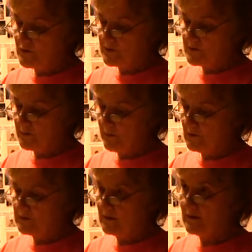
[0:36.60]
is, we
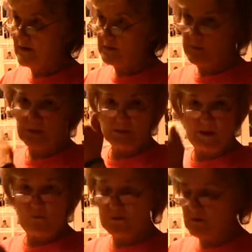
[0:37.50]
looked at that because
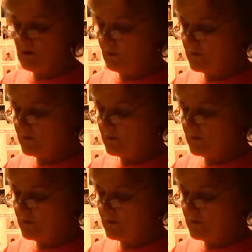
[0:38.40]
that was not